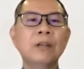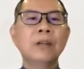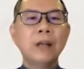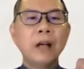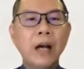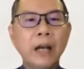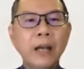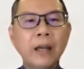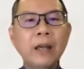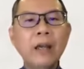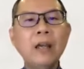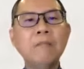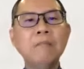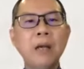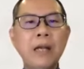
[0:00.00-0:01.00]
"I
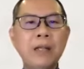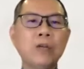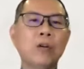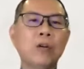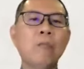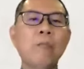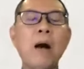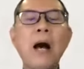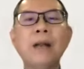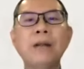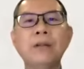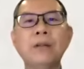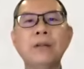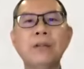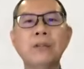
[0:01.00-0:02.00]
am at your
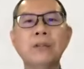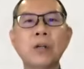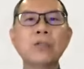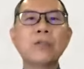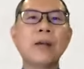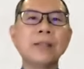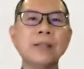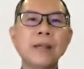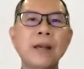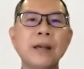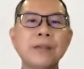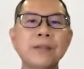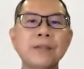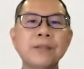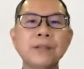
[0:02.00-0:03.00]
command," Joshua
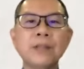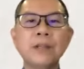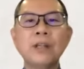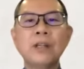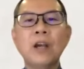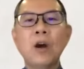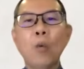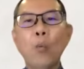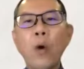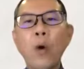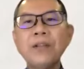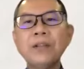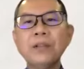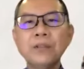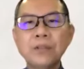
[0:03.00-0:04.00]
said.
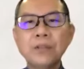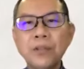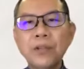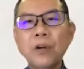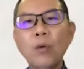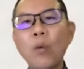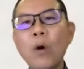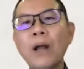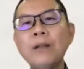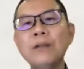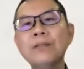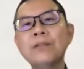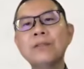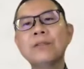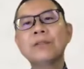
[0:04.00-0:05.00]
"What do you
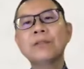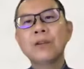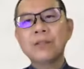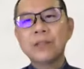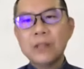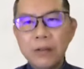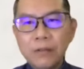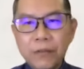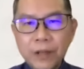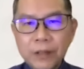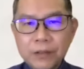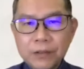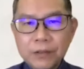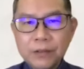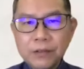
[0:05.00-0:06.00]
want your
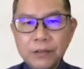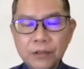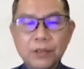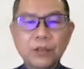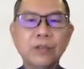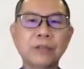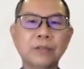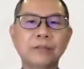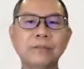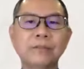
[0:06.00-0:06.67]
servant to do?"